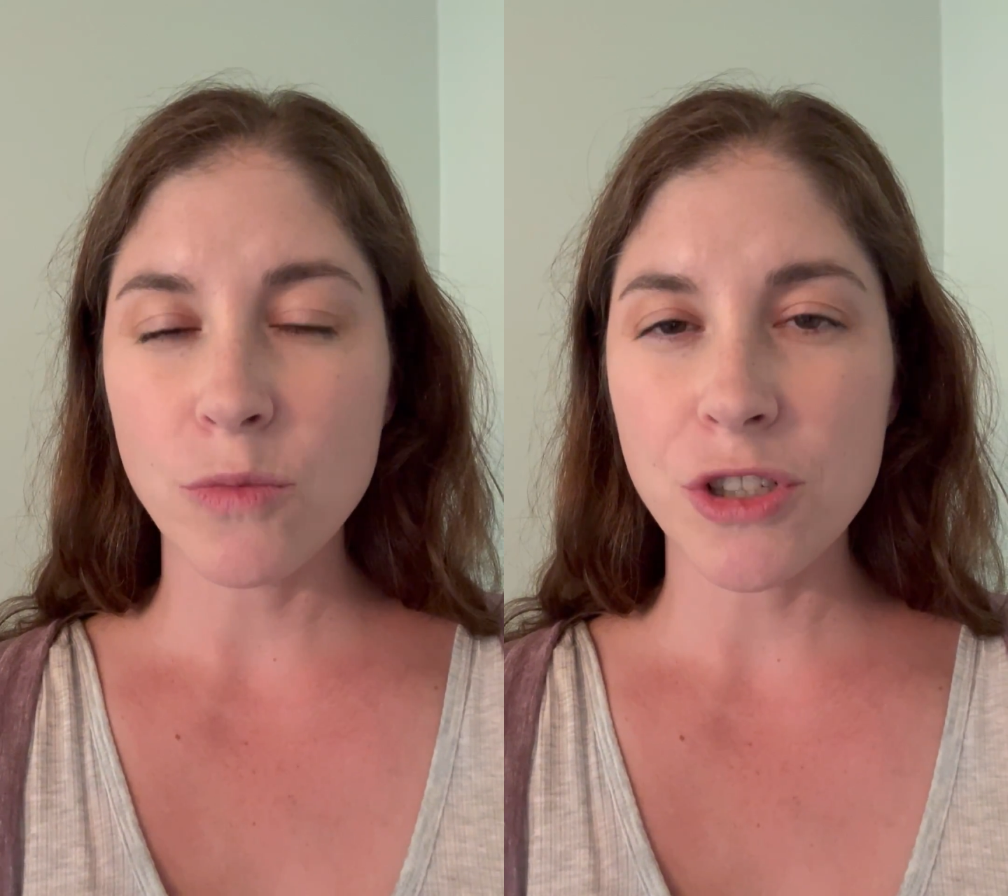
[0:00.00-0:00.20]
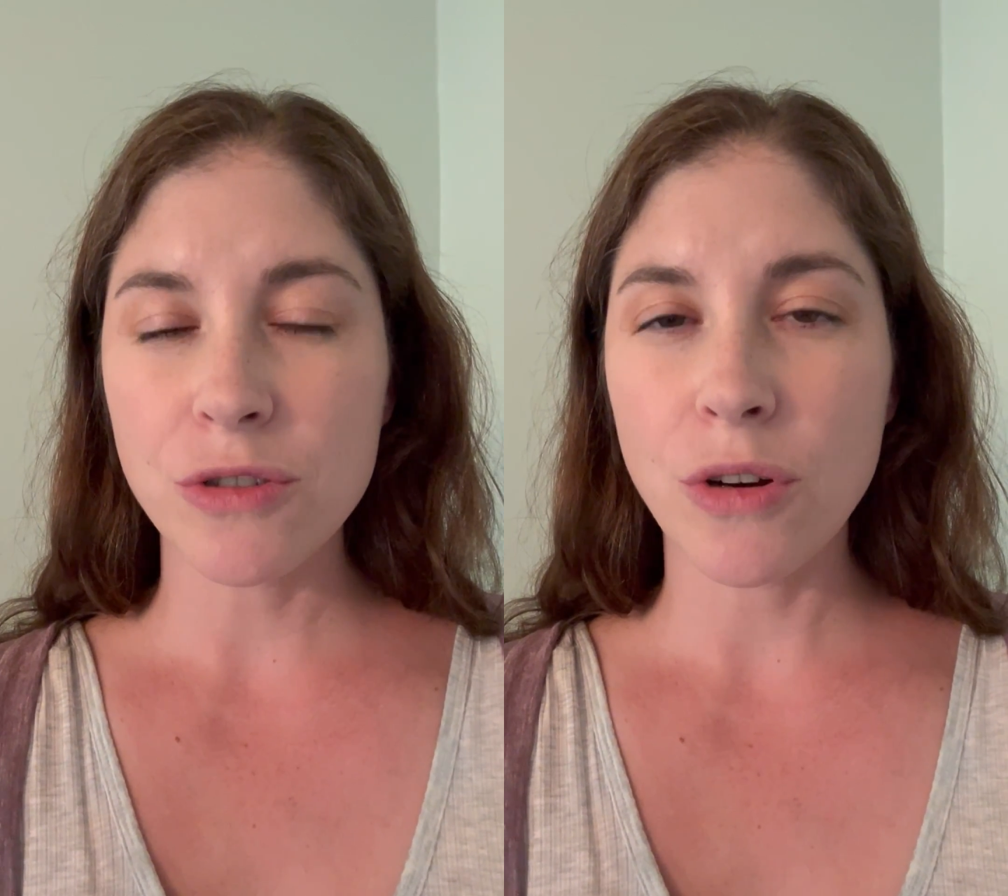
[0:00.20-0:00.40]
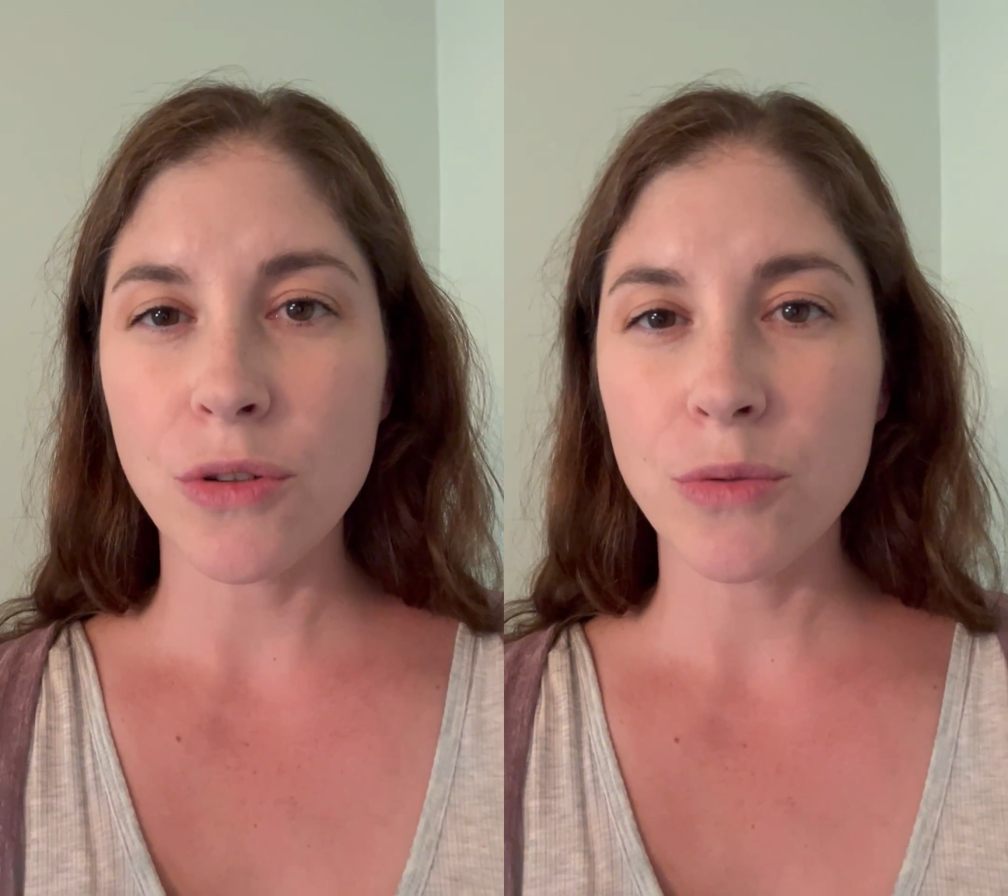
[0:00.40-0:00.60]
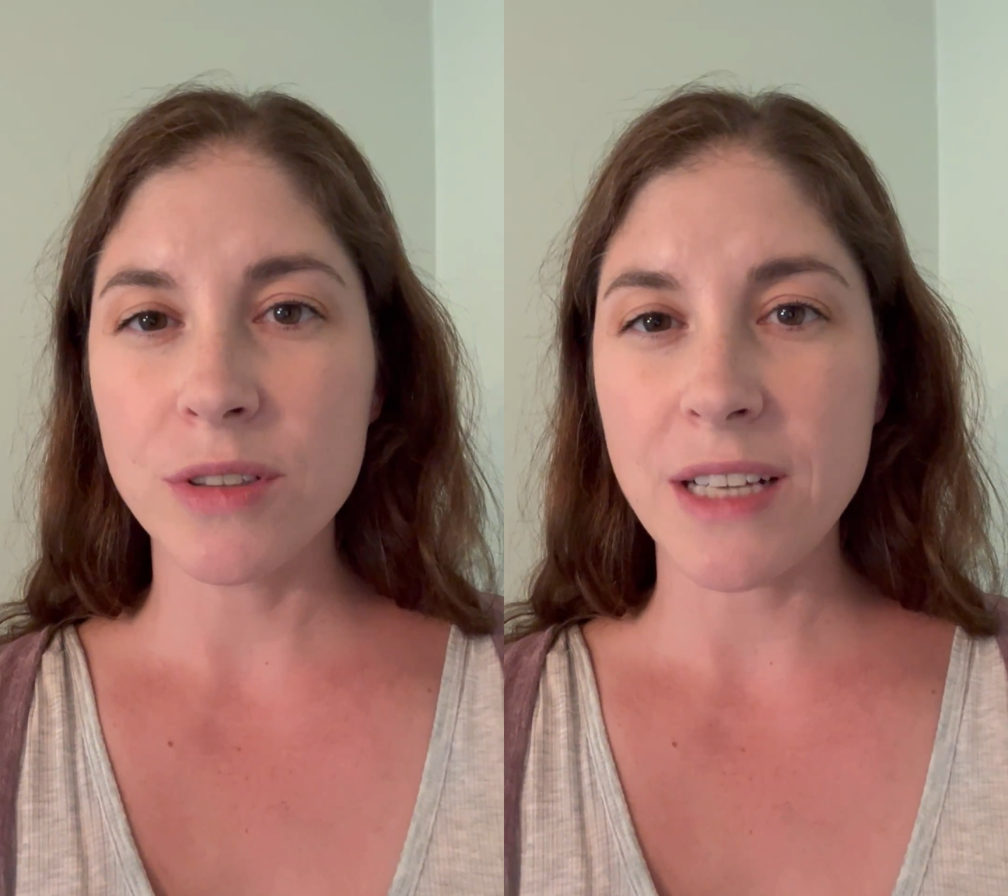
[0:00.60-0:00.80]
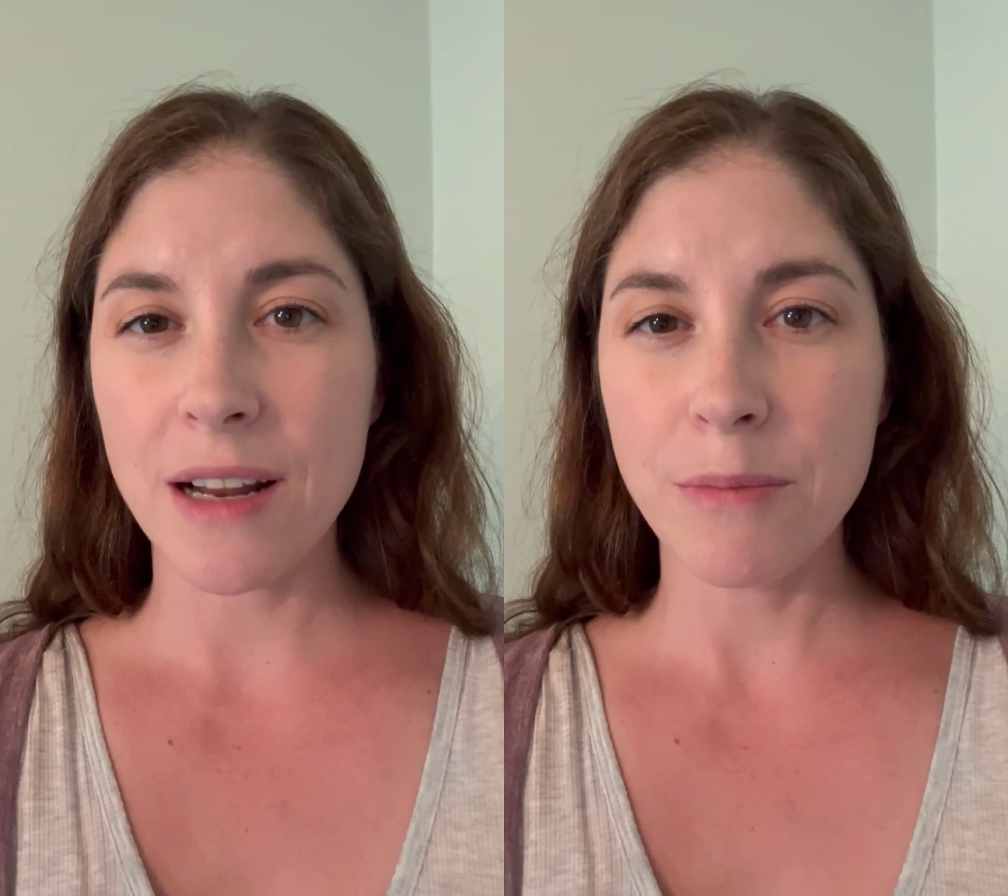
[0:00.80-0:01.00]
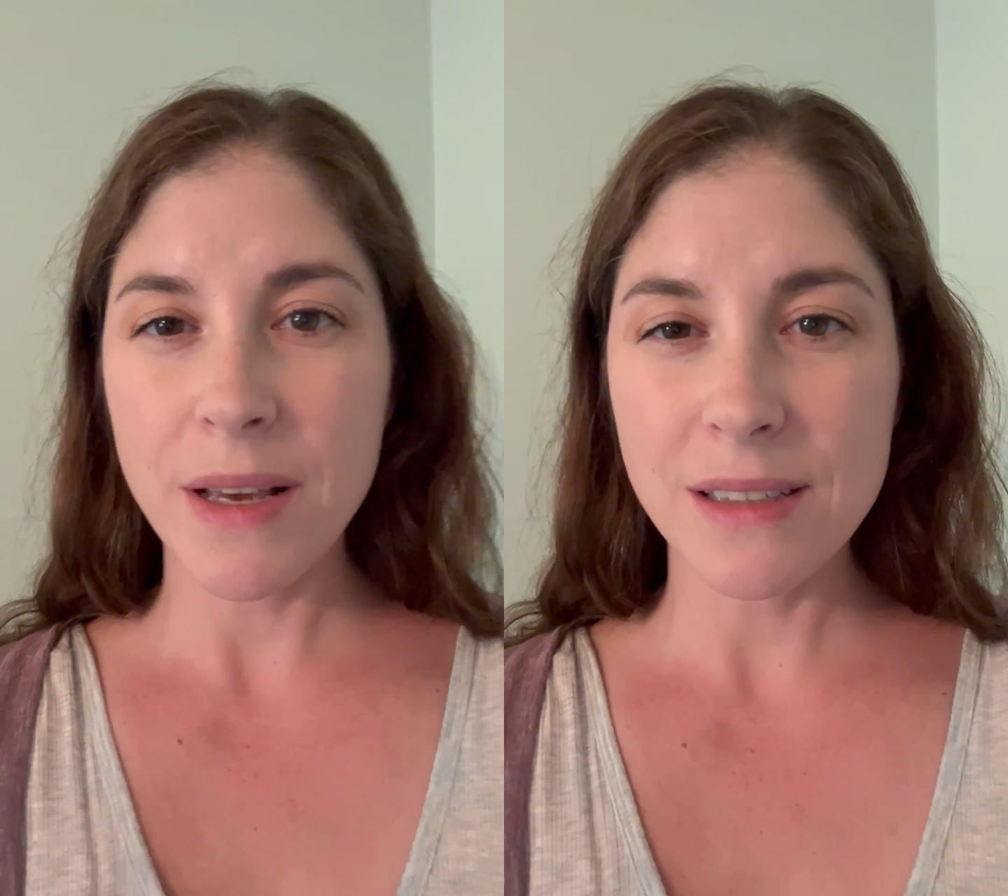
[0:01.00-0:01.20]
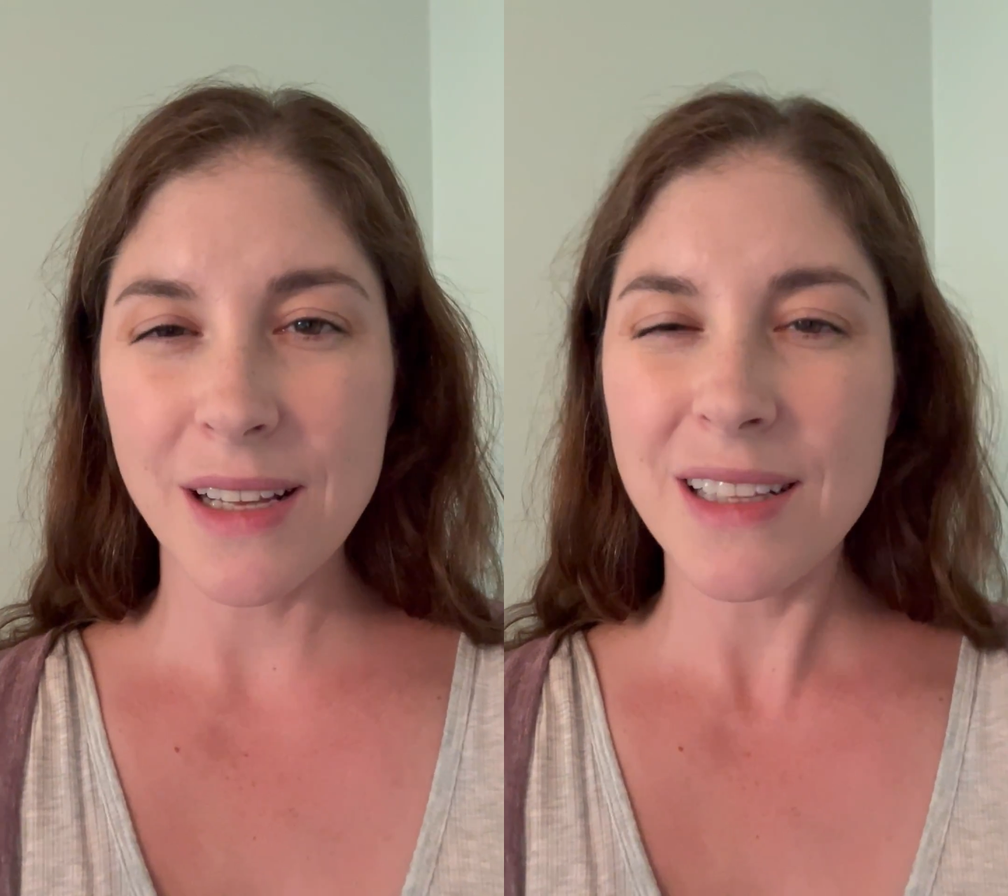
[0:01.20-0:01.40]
which you go through a database.